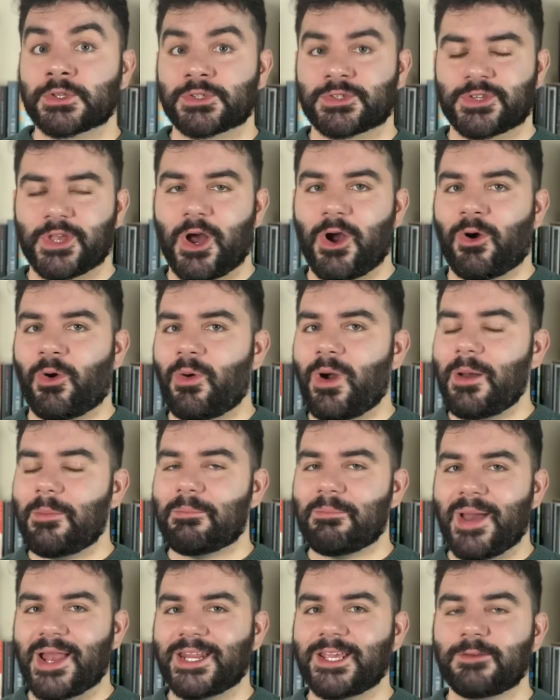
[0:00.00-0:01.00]
So
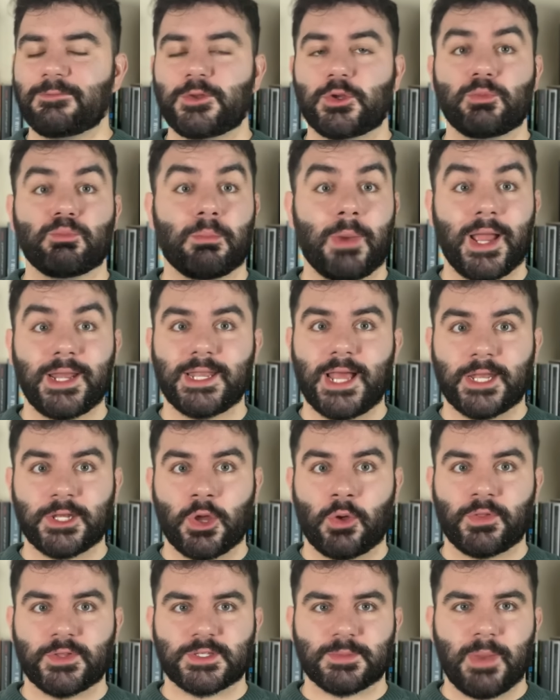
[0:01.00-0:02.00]
many of you might not
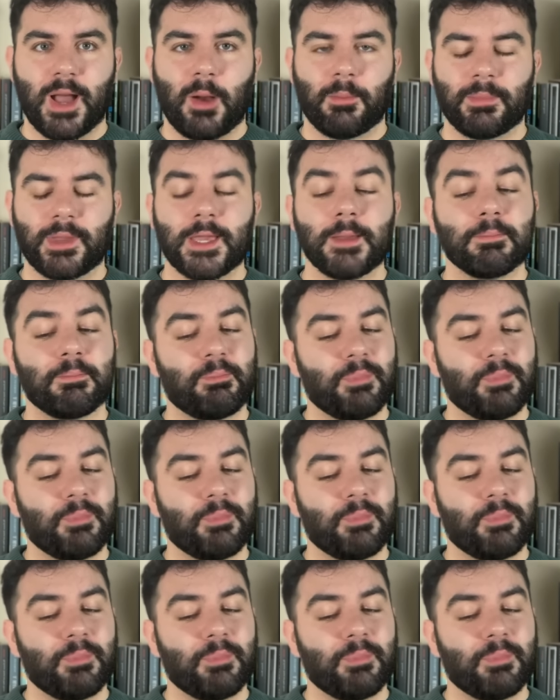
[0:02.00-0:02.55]
know this about me,